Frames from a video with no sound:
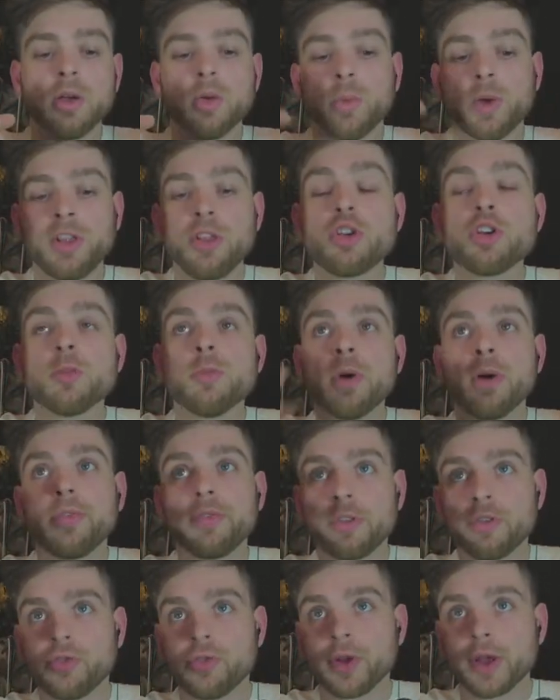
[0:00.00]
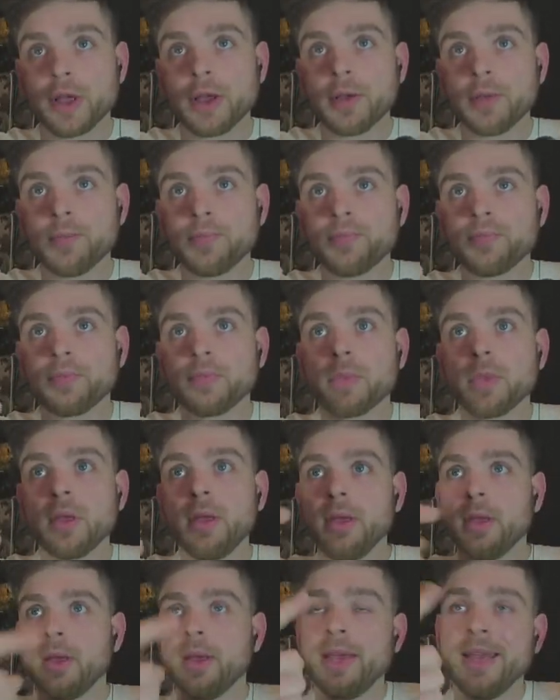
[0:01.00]
When you come off the trigger,
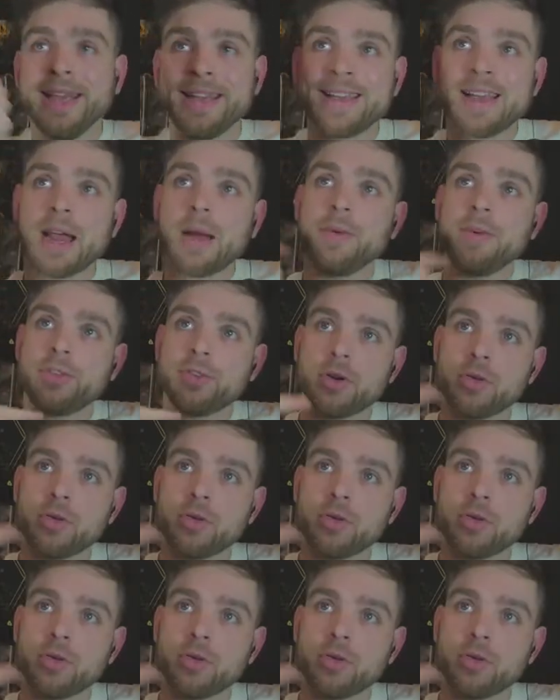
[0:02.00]
it carries